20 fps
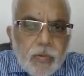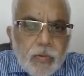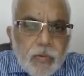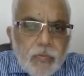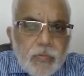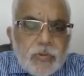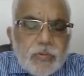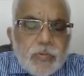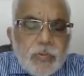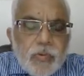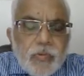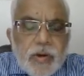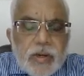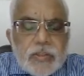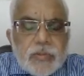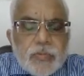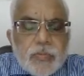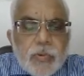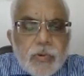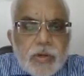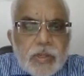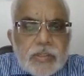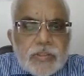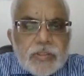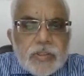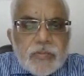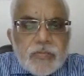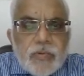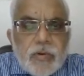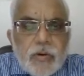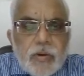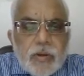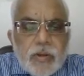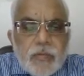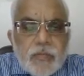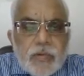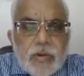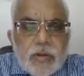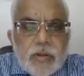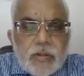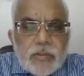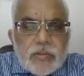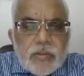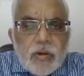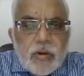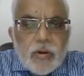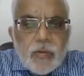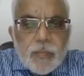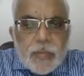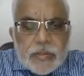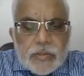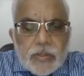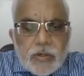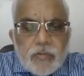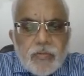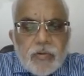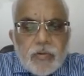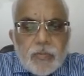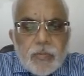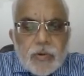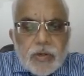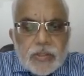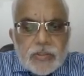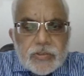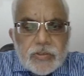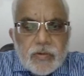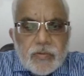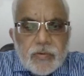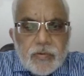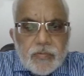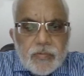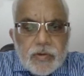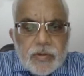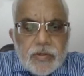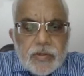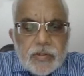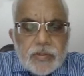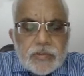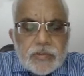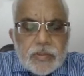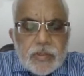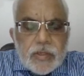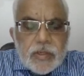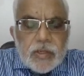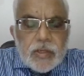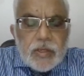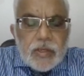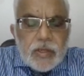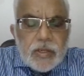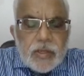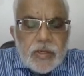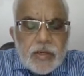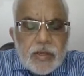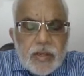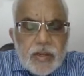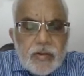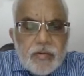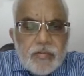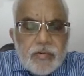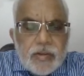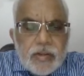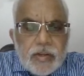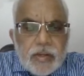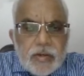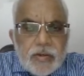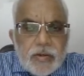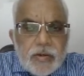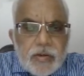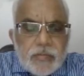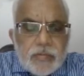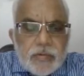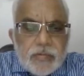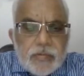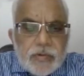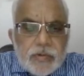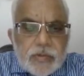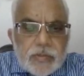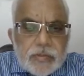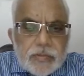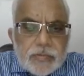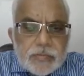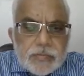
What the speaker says: which provides protection for inventors or a method for protection of inventors in every country of the world,